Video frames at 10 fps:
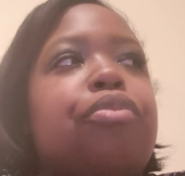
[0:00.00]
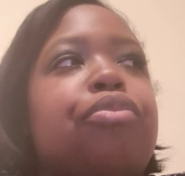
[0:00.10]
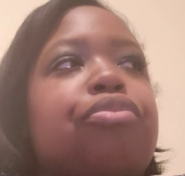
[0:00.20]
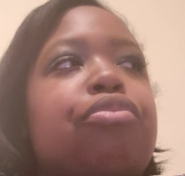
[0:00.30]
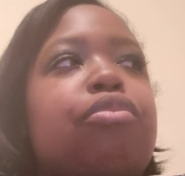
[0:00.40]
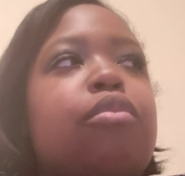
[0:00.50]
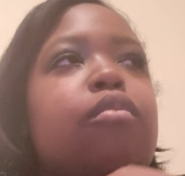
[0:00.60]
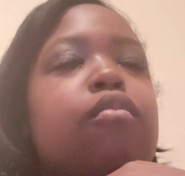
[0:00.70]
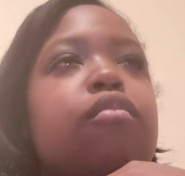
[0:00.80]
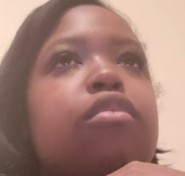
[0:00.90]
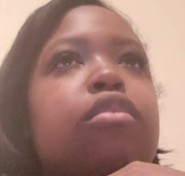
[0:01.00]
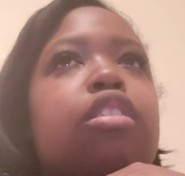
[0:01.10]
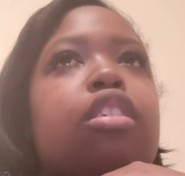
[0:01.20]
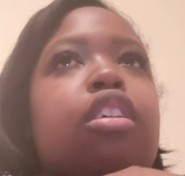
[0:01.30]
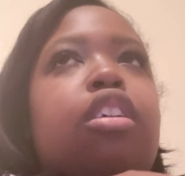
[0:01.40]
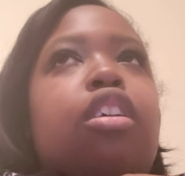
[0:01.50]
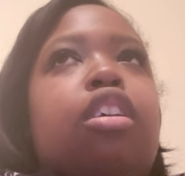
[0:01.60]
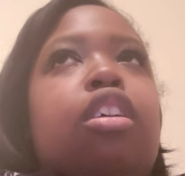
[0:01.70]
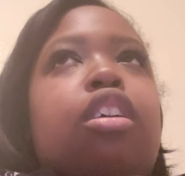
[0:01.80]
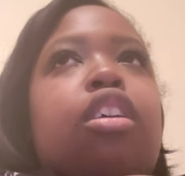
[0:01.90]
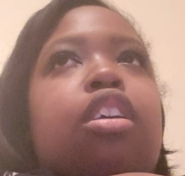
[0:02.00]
Nothing is said.